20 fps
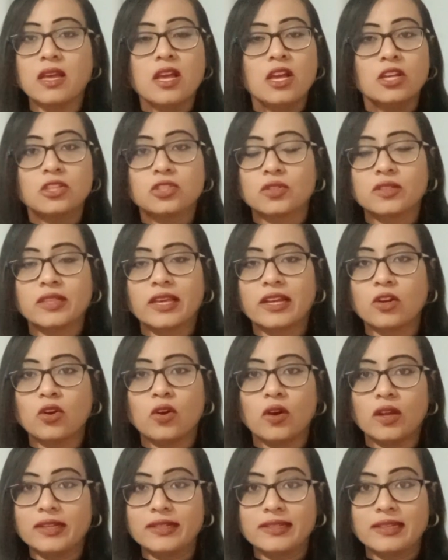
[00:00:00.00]
So they call
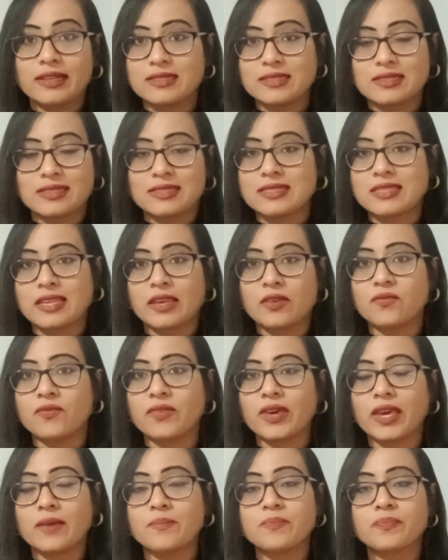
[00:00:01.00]
it as the same
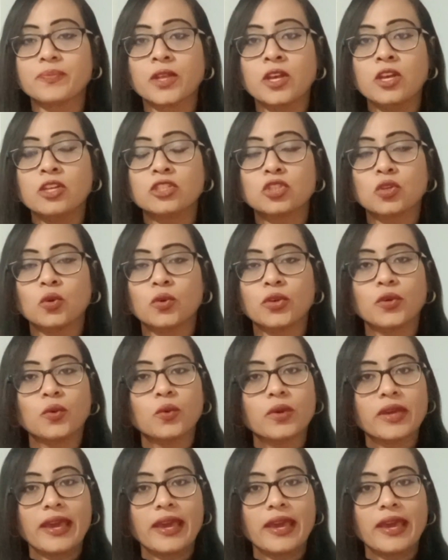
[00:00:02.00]
way. So you